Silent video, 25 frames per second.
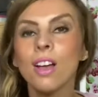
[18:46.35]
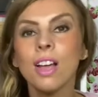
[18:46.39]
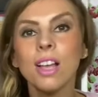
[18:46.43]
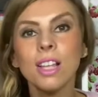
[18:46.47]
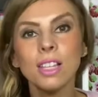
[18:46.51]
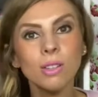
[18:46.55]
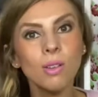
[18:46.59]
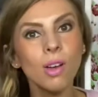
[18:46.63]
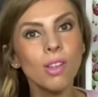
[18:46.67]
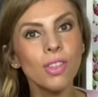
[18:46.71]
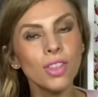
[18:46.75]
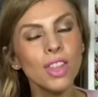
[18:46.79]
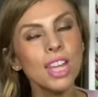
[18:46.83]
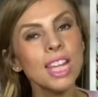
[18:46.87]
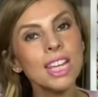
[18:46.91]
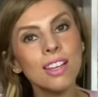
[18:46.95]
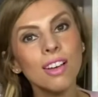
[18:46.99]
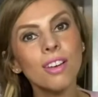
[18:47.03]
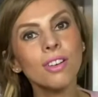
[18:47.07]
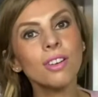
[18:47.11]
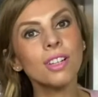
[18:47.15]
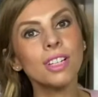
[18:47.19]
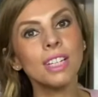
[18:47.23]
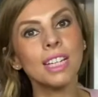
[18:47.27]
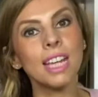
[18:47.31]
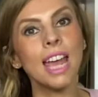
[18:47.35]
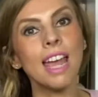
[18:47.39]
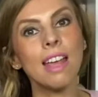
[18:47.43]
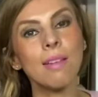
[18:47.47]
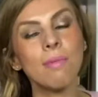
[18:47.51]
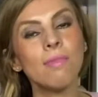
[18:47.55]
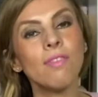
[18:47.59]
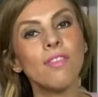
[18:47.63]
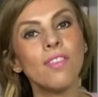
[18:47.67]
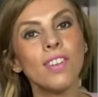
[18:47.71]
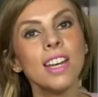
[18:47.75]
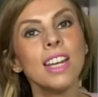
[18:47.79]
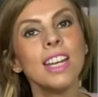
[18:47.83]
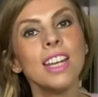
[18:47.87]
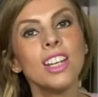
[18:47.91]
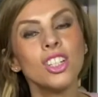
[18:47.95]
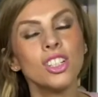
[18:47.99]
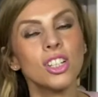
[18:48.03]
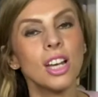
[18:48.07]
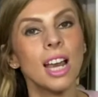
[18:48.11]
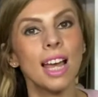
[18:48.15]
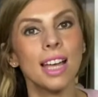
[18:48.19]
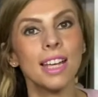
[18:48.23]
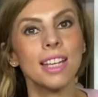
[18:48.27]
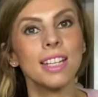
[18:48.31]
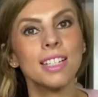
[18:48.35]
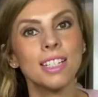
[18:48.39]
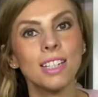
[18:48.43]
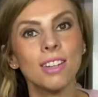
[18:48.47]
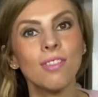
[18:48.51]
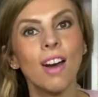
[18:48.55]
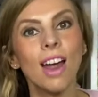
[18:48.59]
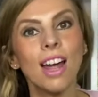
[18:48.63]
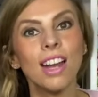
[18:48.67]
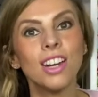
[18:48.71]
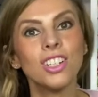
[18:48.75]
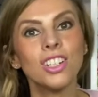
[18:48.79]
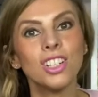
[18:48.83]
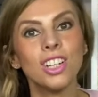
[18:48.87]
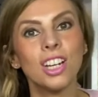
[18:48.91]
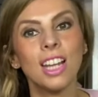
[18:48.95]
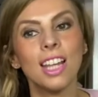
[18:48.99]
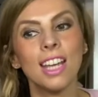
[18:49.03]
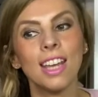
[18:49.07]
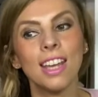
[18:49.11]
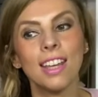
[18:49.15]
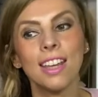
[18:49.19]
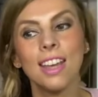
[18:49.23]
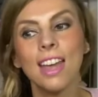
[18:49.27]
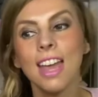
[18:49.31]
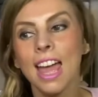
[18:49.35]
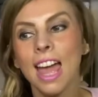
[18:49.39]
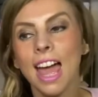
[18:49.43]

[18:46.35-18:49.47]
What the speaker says: so I think I could get him finished later actually